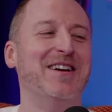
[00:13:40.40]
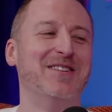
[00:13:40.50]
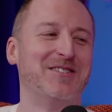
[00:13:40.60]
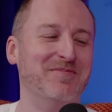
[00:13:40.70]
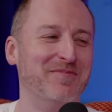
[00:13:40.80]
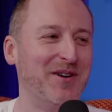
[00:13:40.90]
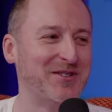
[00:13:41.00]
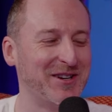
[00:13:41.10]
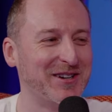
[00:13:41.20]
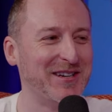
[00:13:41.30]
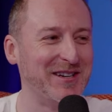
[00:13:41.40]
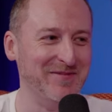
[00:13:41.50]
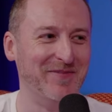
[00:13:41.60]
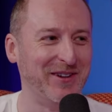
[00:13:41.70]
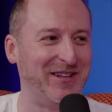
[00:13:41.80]
Some buzzer
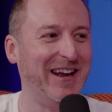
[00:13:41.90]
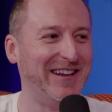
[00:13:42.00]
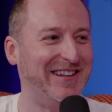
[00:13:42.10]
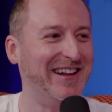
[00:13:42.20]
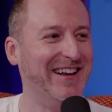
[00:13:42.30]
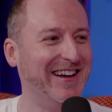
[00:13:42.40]
needing booted.